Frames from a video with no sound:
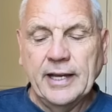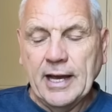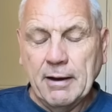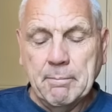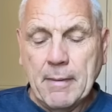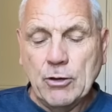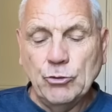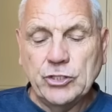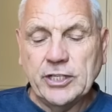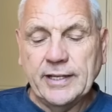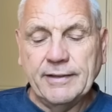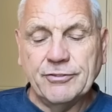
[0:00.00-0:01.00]
our
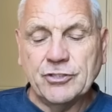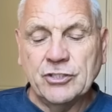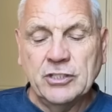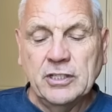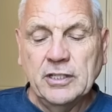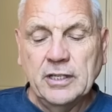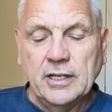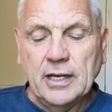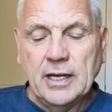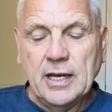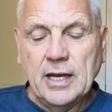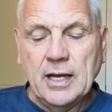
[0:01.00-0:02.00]
motives,
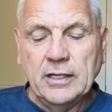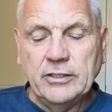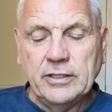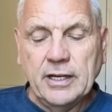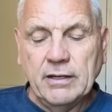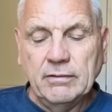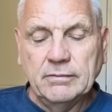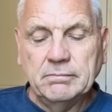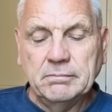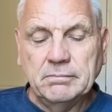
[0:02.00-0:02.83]
and